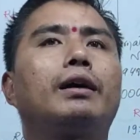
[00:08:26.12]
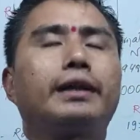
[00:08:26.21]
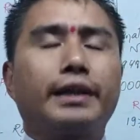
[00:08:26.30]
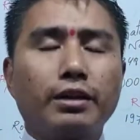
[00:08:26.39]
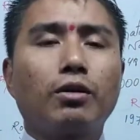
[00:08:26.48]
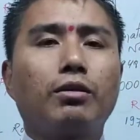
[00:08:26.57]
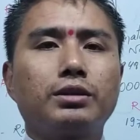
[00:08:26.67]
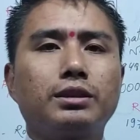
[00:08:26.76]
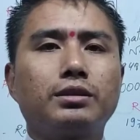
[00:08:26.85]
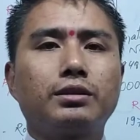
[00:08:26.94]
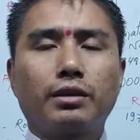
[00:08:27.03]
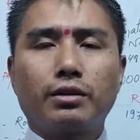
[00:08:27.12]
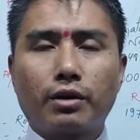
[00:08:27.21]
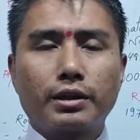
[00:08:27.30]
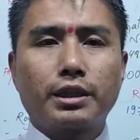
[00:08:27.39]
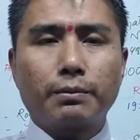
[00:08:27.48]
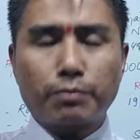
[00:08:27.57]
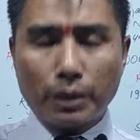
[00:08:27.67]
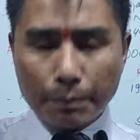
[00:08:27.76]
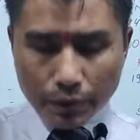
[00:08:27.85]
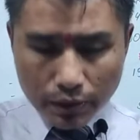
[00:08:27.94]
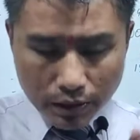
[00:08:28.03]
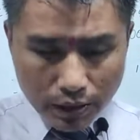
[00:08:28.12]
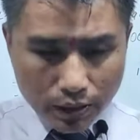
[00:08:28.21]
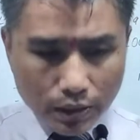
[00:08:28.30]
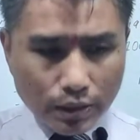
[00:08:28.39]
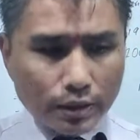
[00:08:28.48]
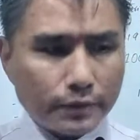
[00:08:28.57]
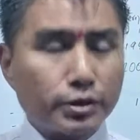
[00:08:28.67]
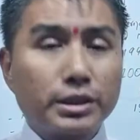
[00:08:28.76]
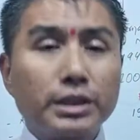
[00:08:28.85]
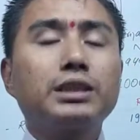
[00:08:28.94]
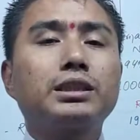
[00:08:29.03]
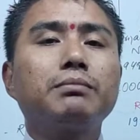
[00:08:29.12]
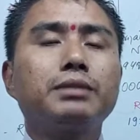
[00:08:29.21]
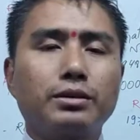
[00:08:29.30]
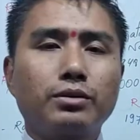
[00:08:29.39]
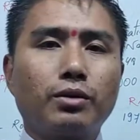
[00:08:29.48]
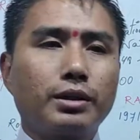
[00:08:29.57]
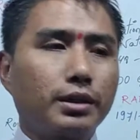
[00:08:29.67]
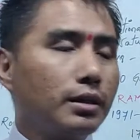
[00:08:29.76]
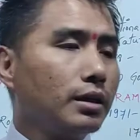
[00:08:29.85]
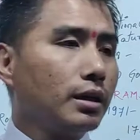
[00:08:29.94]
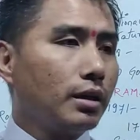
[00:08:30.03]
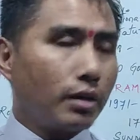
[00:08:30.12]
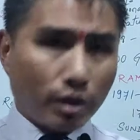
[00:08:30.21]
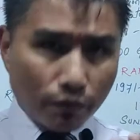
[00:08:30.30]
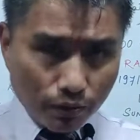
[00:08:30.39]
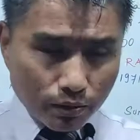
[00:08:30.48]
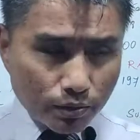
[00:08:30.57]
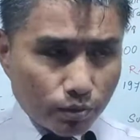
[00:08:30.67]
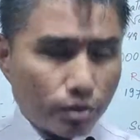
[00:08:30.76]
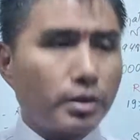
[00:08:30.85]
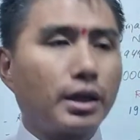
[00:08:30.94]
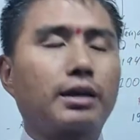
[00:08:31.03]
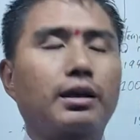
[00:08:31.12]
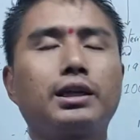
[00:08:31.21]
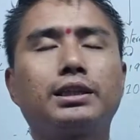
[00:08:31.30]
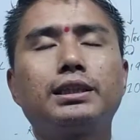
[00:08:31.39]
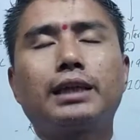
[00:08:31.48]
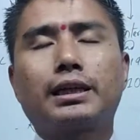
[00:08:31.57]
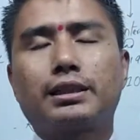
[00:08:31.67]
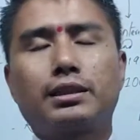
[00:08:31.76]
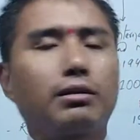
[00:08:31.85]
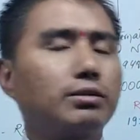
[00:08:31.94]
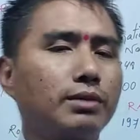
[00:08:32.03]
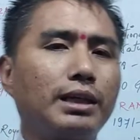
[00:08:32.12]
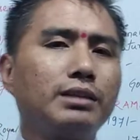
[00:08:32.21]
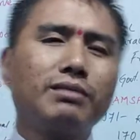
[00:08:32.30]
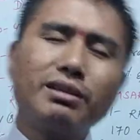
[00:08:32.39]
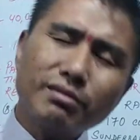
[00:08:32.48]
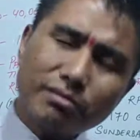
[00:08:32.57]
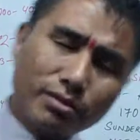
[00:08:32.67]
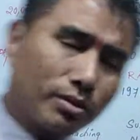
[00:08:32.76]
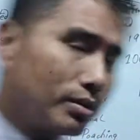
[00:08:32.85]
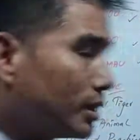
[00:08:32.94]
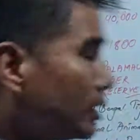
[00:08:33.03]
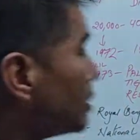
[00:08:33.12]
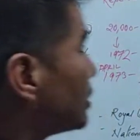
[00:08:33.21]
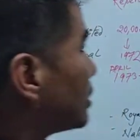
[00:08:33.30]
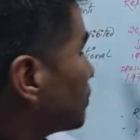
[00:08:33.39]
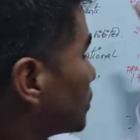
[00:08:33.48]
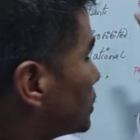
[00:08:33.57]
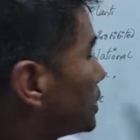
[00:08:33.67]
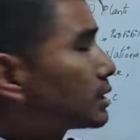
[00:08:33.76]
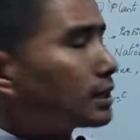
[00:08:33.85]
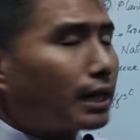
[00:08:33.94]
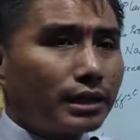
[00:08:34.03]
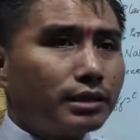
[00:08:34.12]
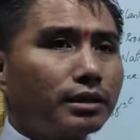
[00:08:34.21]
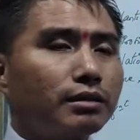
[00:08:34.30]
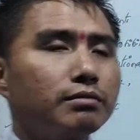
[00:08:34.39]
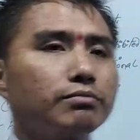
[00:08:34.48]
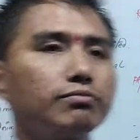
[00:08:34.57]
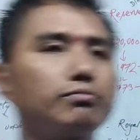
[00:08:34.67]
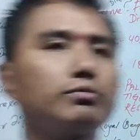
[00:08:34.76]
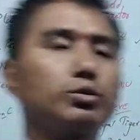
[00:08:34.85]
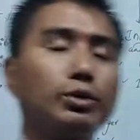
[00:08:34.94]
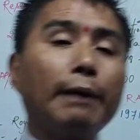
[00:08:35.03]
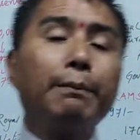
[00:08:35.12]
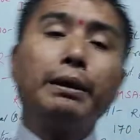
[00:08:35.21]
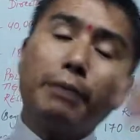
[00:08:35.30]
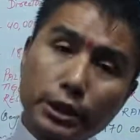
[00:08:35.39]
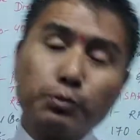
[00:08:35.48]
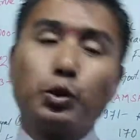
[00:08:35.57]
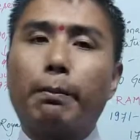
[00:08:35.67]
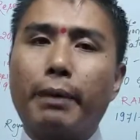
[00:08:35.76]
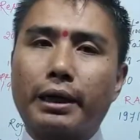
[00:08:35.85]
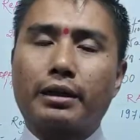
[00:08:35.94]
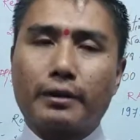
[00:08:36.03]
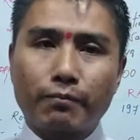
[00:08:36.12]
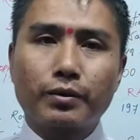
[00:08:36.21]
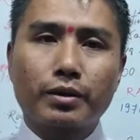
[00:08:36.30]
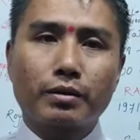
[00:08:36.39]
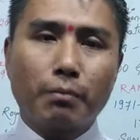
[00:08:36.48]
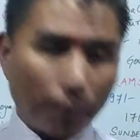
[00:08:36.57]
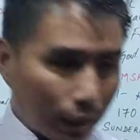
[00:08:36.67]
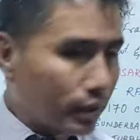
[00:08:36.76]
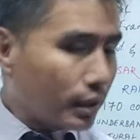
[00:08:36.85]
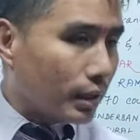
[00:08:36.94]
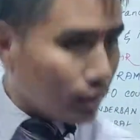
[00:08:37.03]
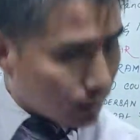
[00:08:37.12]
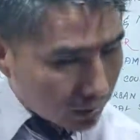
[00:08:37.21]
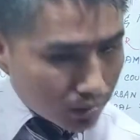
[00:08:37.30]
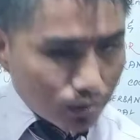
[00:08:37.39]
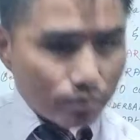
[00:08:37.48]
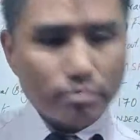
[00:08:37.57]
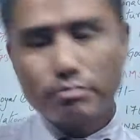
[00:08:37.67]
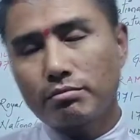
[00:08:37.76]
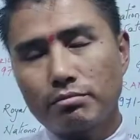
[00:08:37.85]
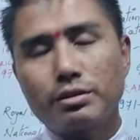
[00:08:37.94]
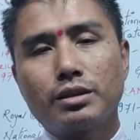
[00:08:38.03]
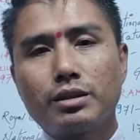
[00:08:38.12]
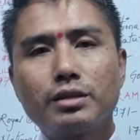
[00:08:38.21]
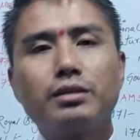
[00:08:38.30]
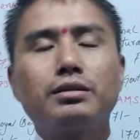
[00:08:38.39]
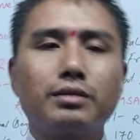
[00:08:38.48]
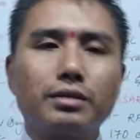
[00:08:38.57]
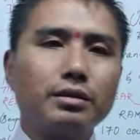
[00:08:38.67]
technology is not there, proper system is not there of collecting data, and also that is why Project Tiger could have been much more better, but is